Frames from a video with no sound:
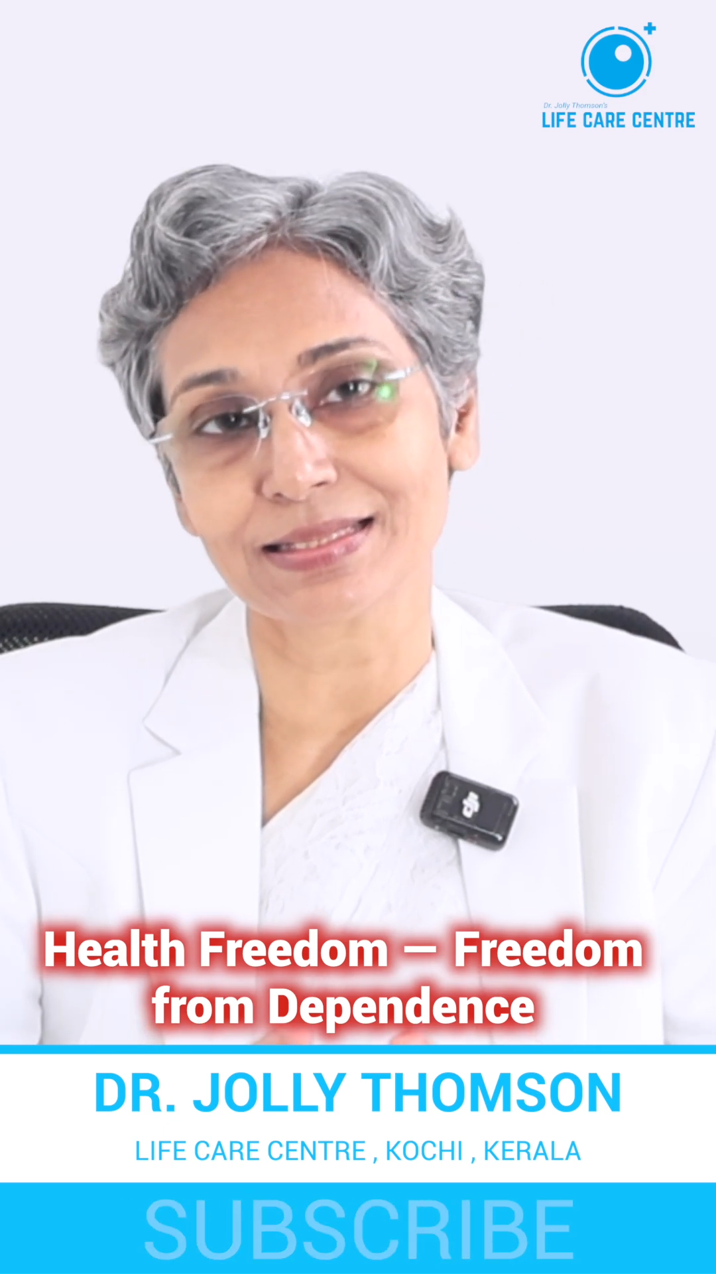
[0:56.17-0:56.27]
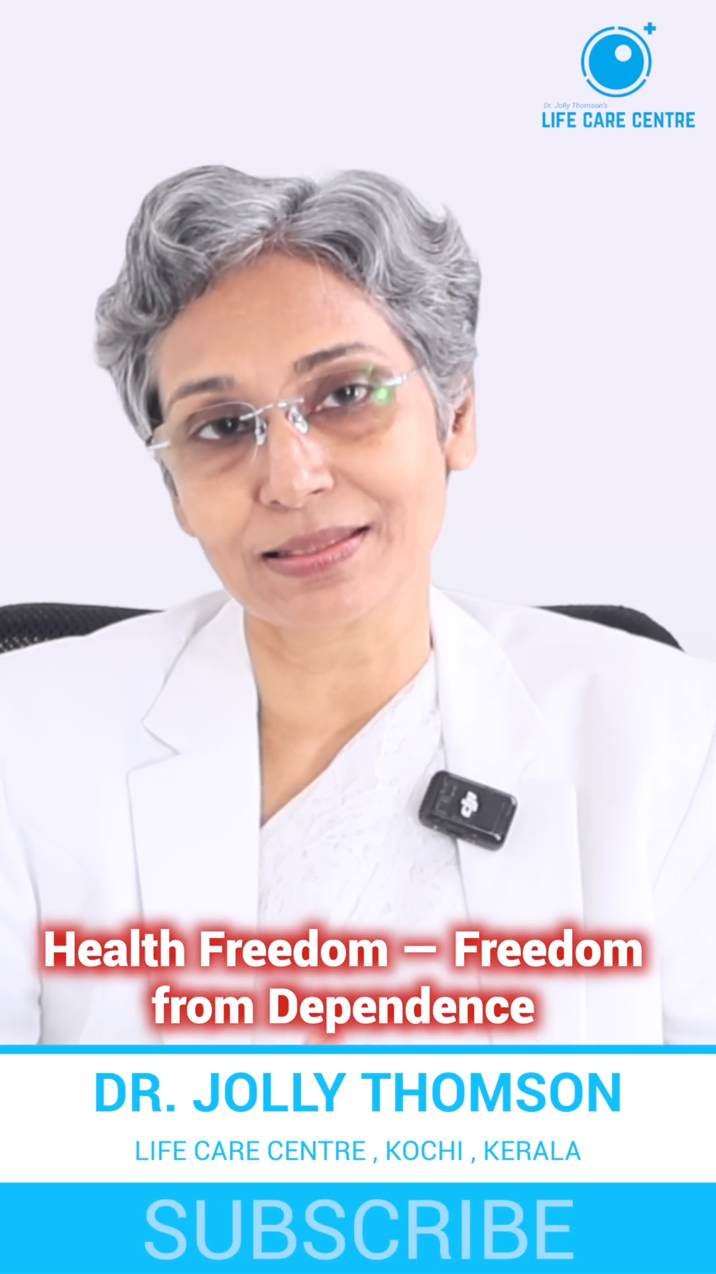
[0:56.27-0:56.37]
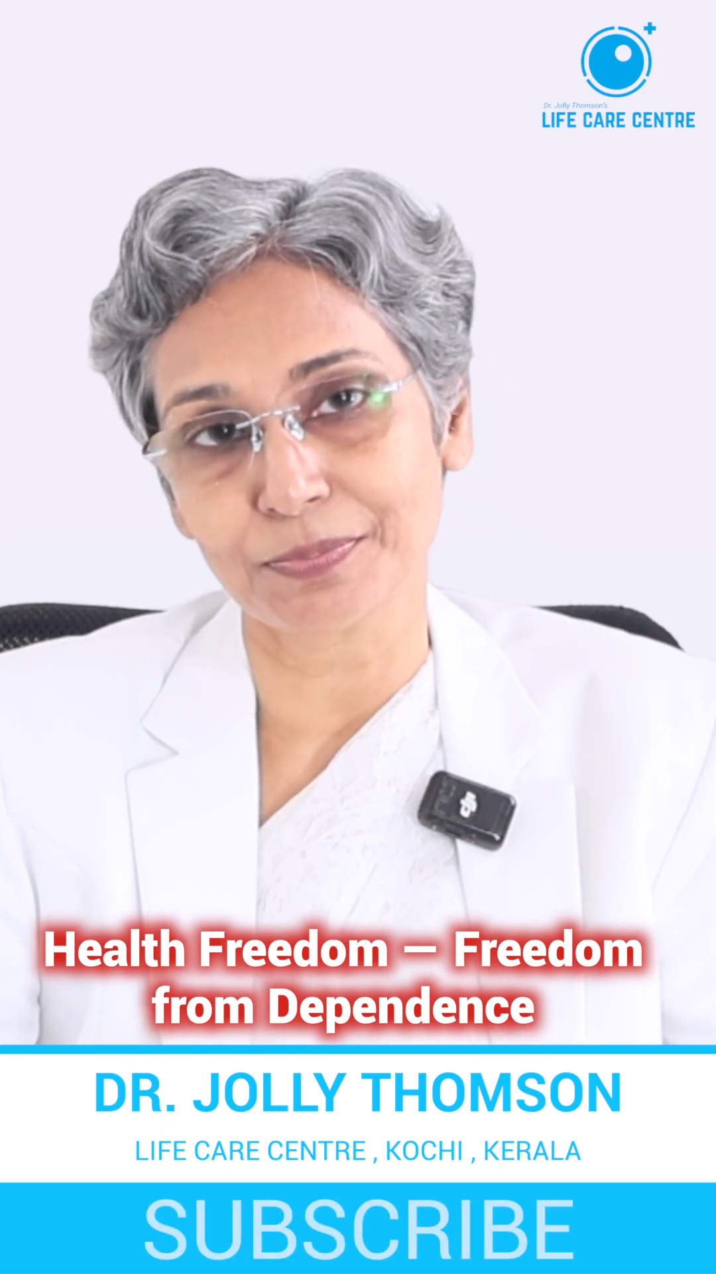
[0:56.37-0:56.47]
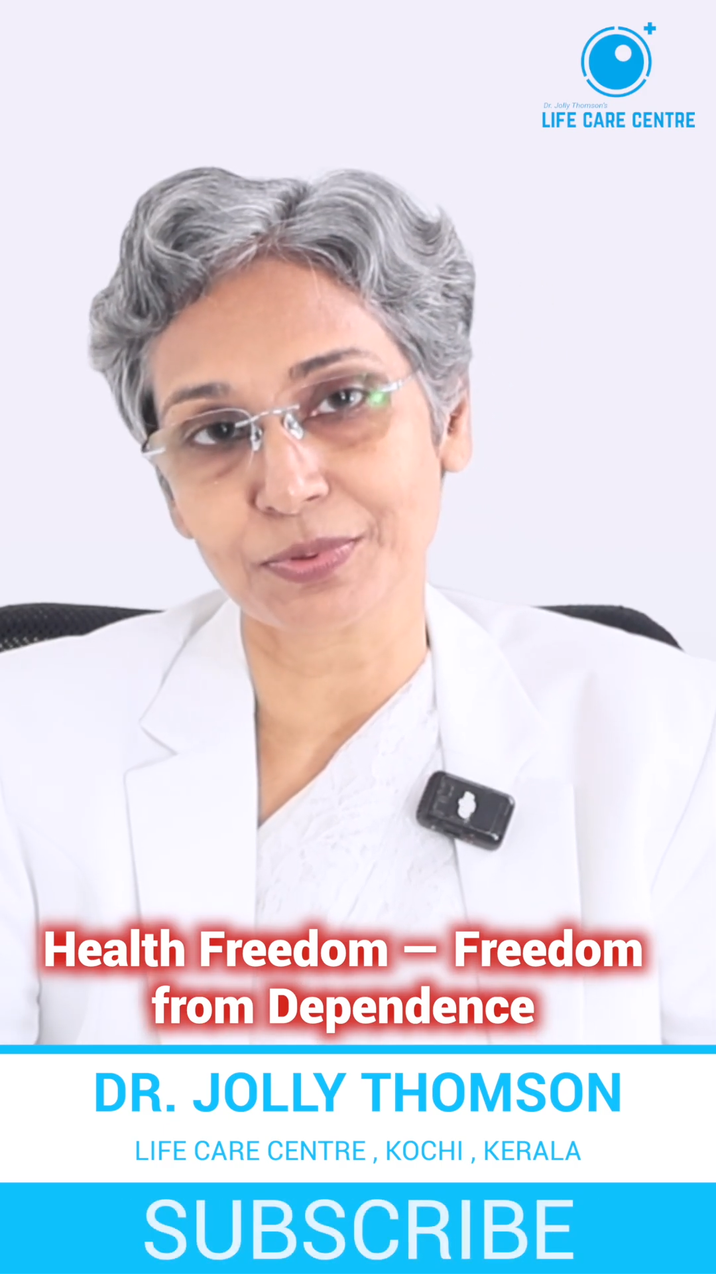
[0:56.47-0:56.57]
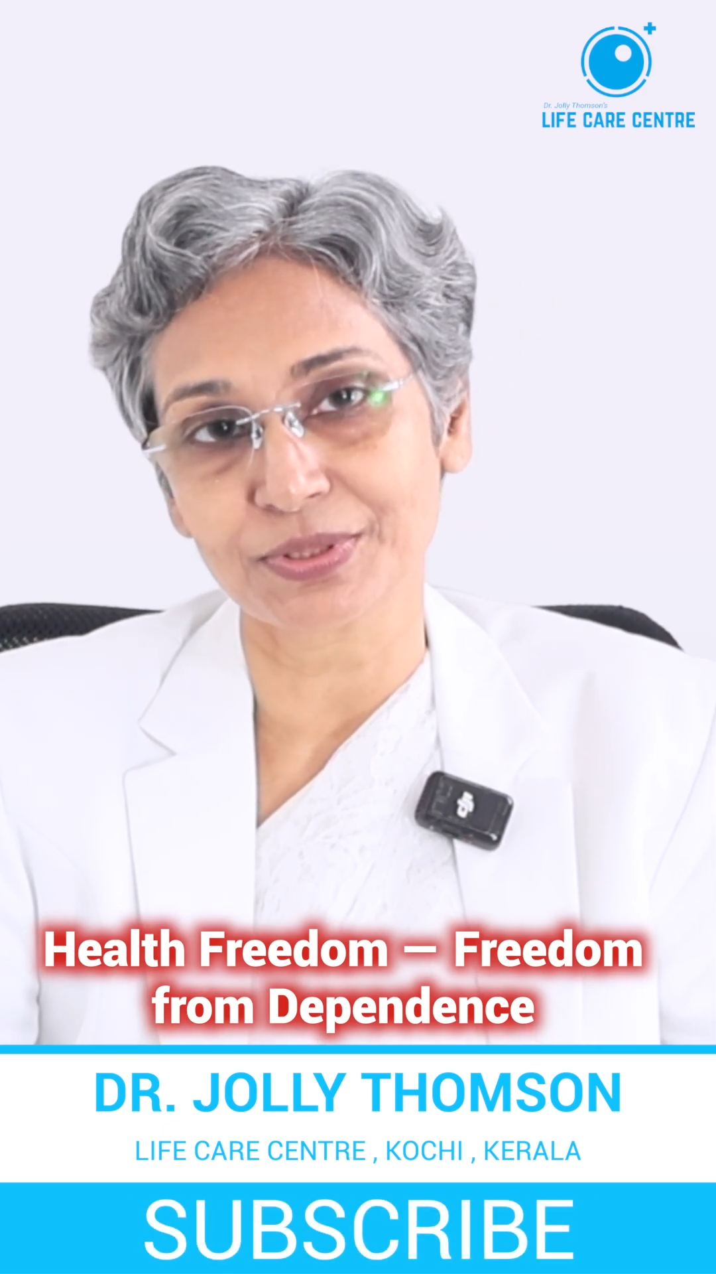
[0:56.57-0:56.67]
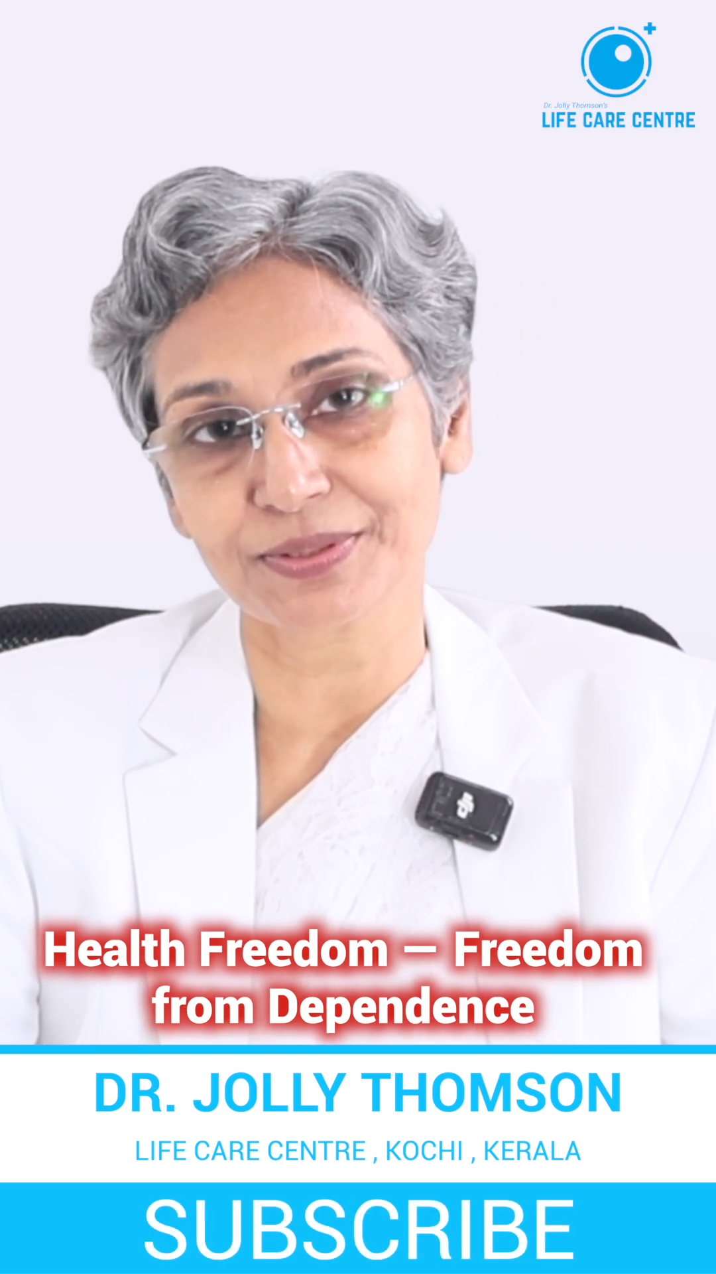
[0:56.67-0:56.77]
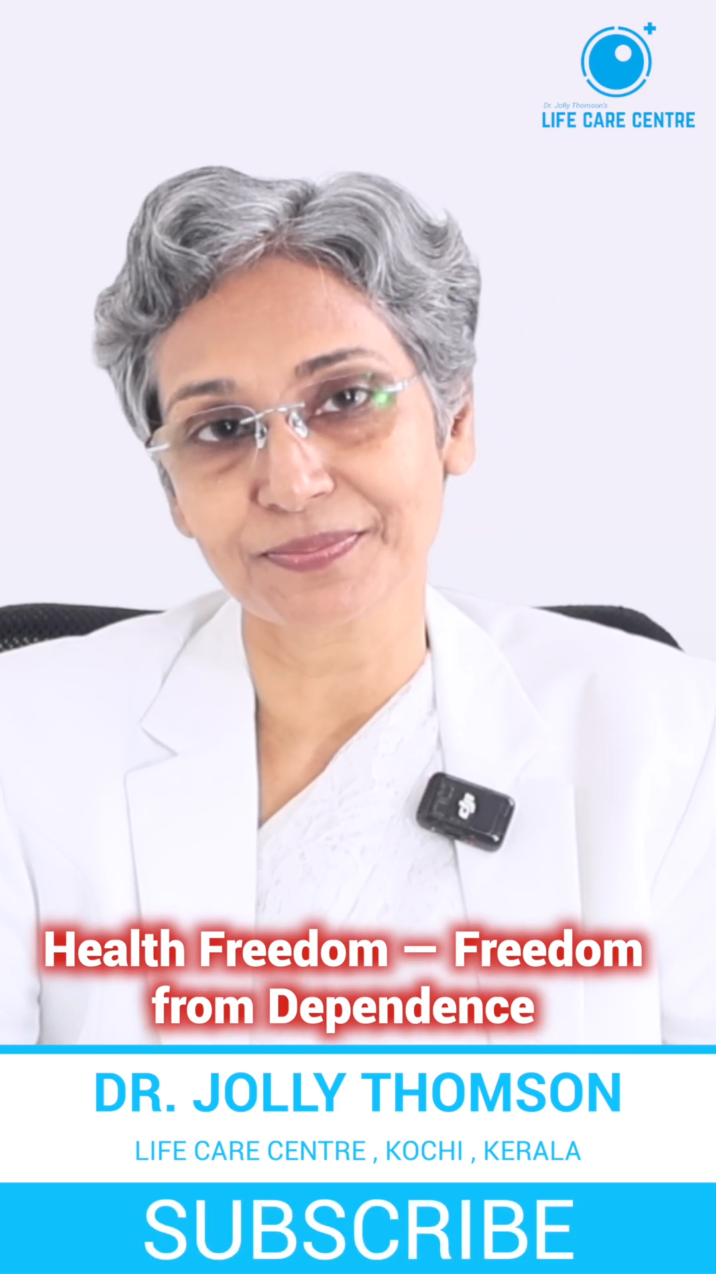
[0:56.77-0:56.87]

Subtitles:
support.